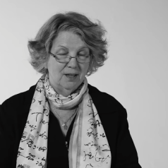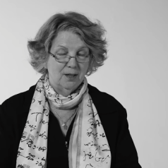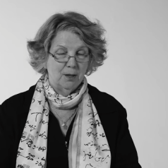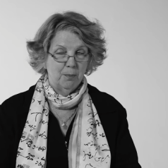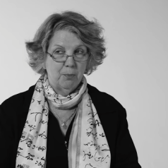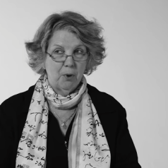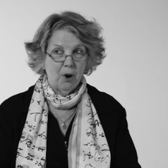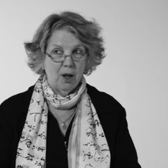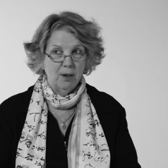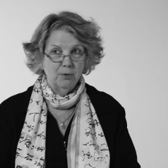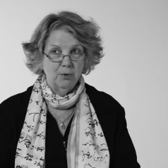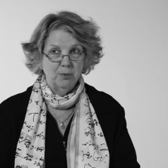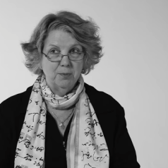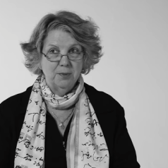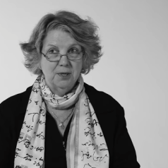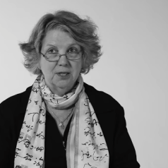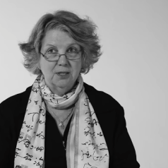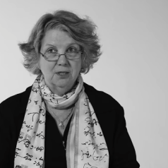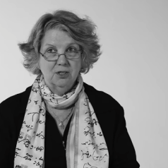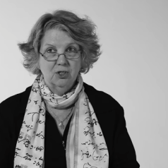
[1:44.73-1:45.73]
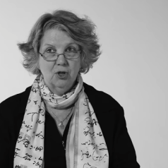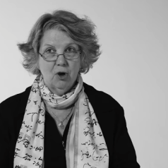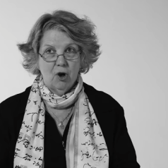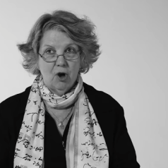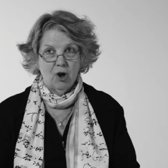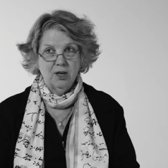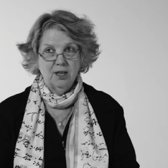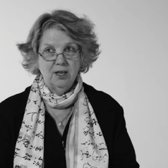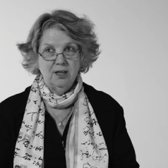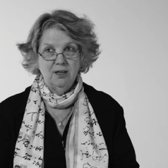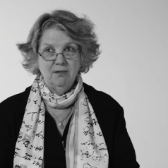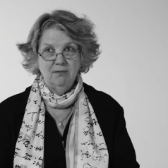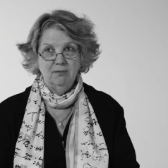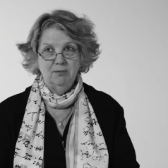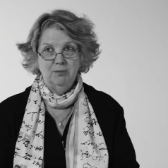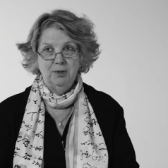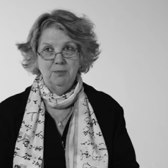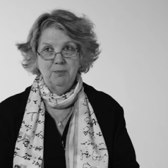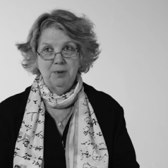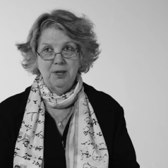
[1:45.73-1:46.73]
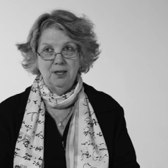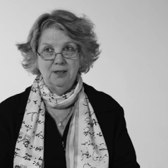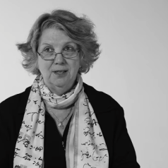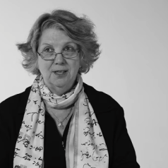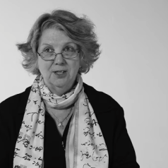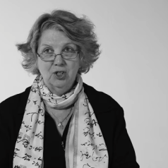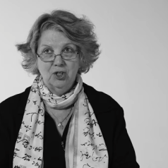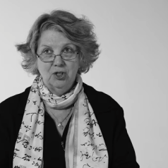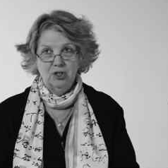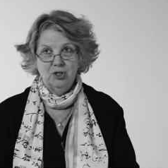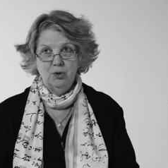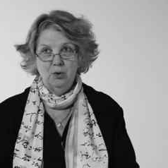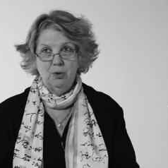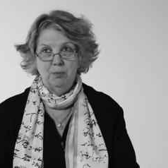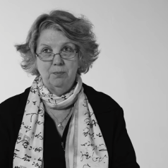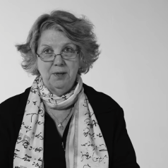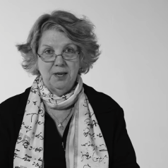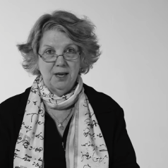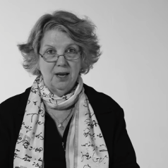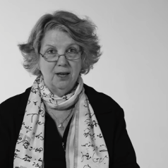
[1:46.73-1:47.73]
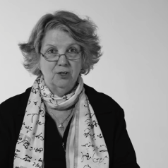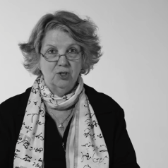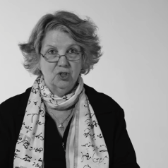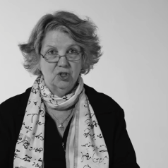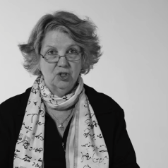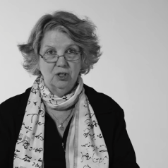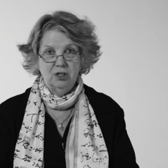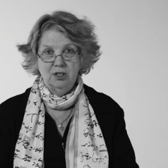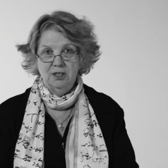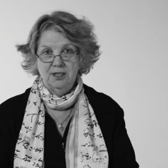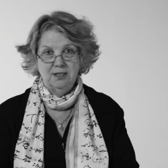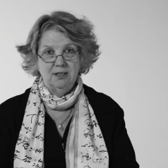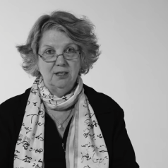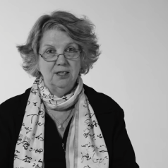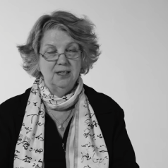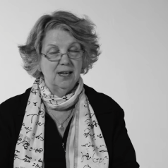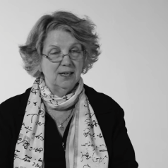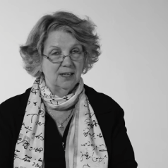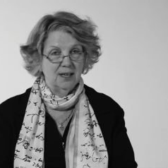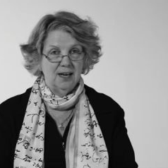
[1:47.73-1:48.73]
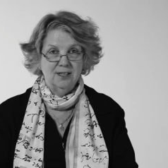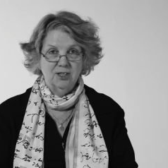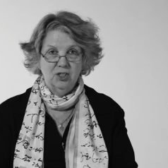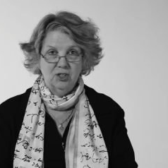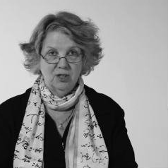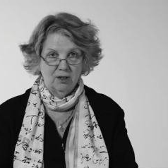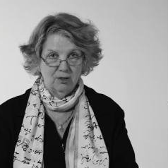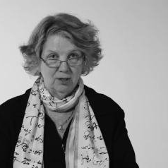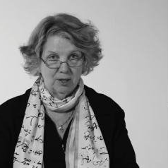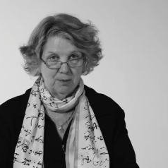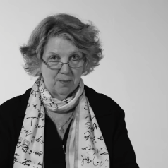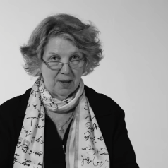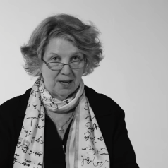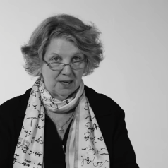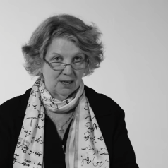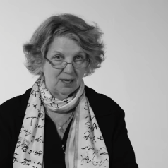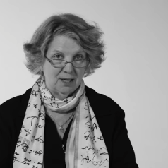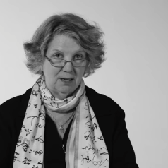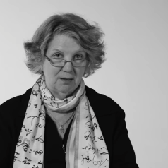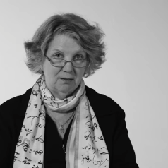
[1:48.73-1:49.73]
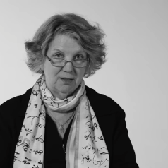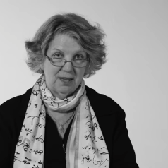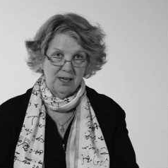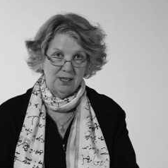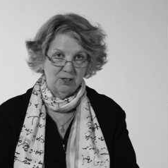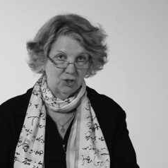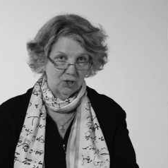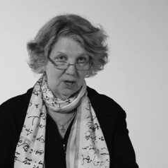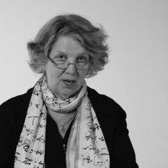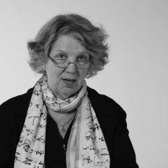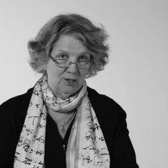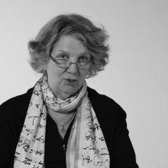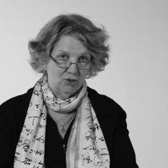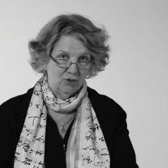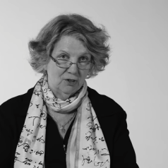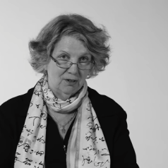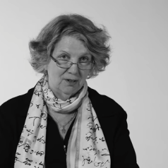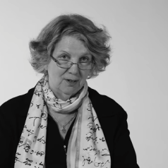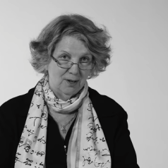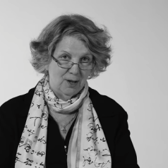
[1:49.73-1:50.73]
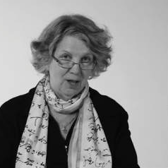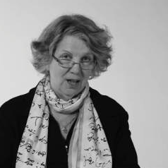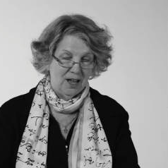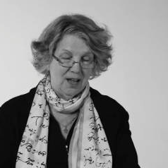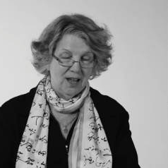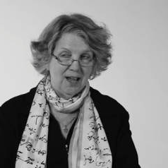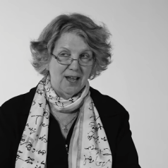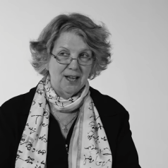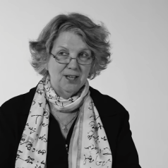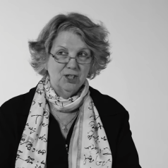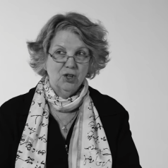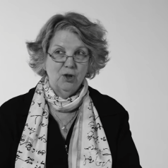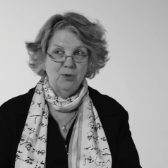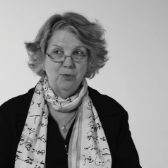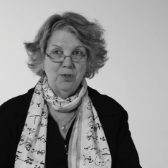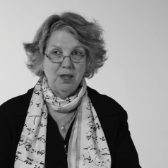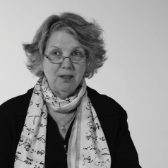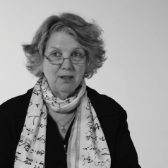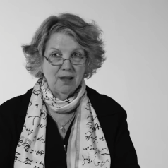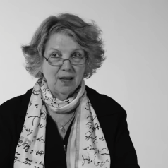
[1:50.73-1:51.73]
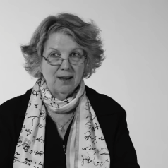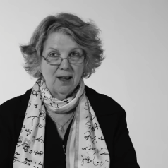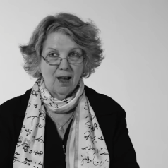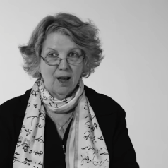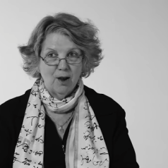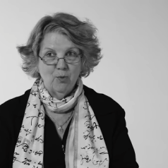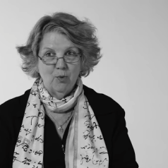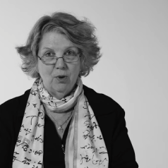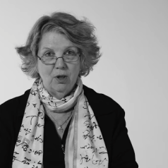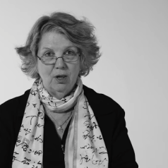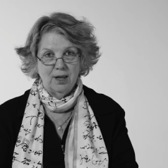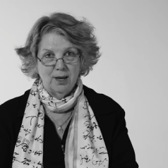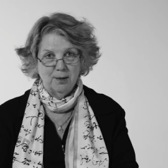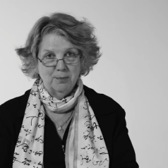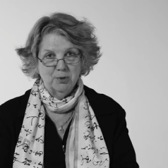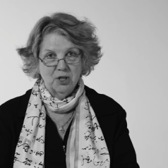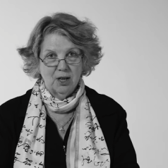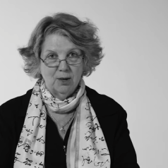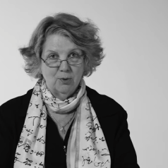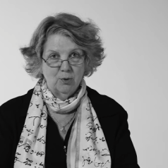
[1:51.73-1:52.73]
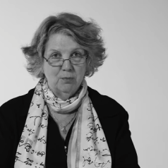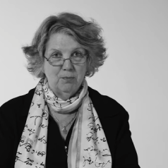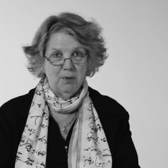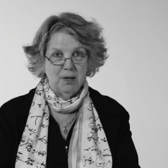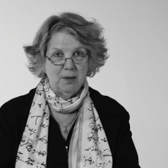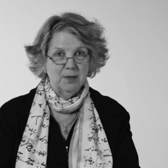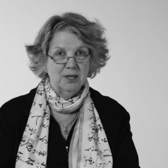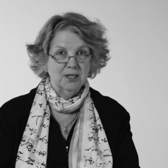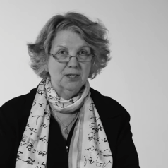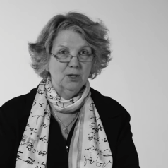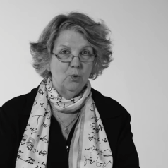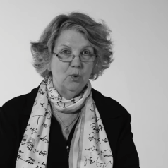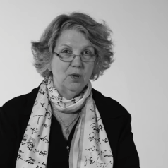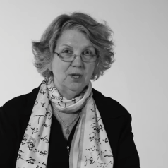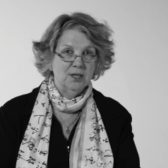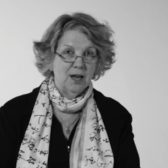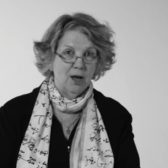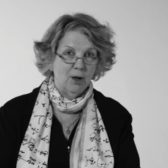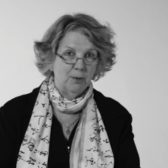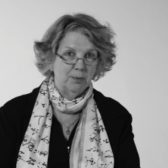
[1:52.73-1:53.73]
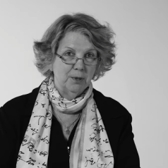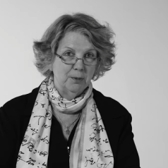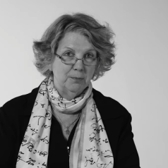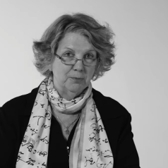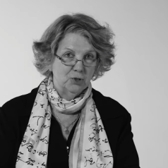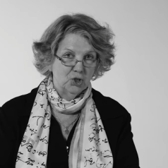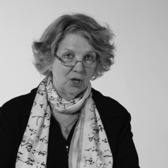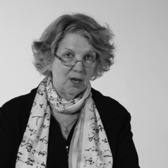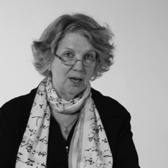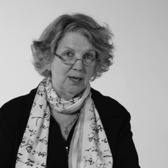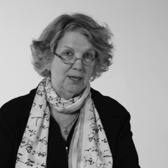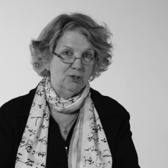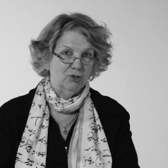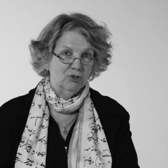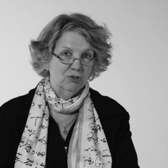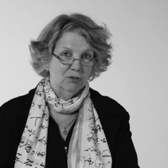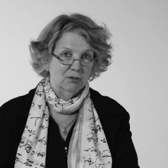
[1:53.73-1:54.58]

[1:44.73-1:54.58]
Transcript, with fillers: The problem is talking, being listened to, and being understood doesn't necessarily make anything change. So then they got really upset with me because I wasn't helping them change.